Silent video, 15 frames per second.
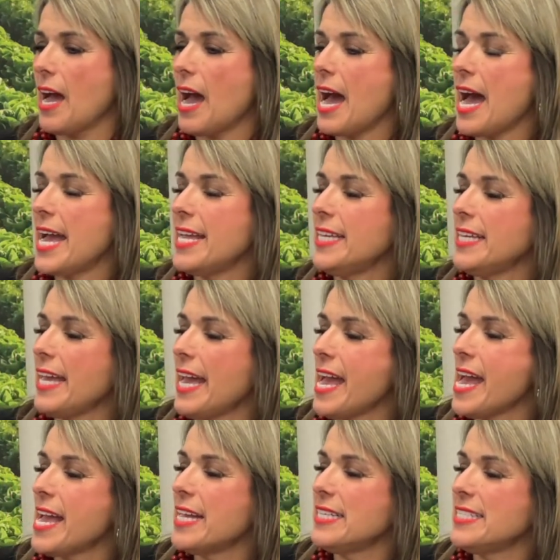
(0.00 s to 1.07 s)
I
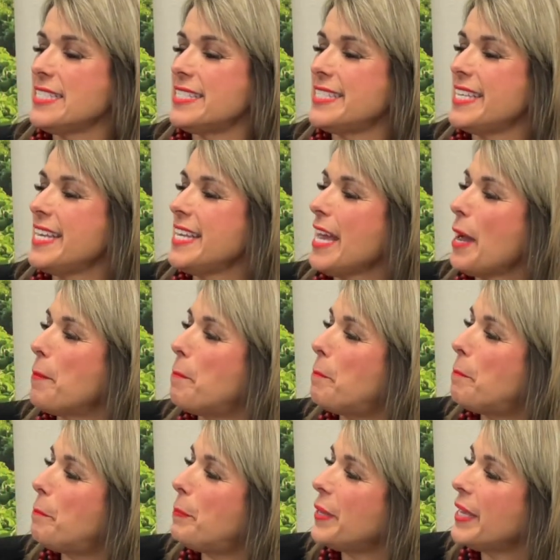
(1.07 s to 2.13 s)
can see a
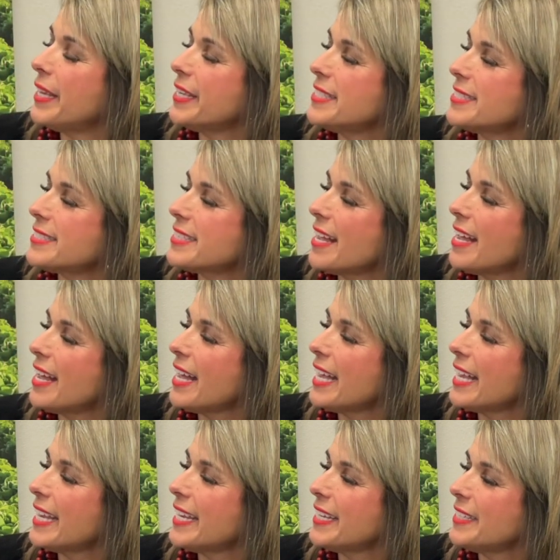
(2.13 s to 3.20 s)
big
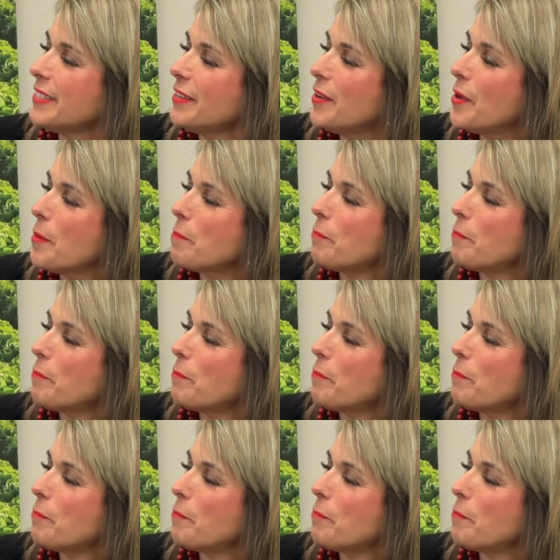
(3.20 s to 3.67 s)
sign.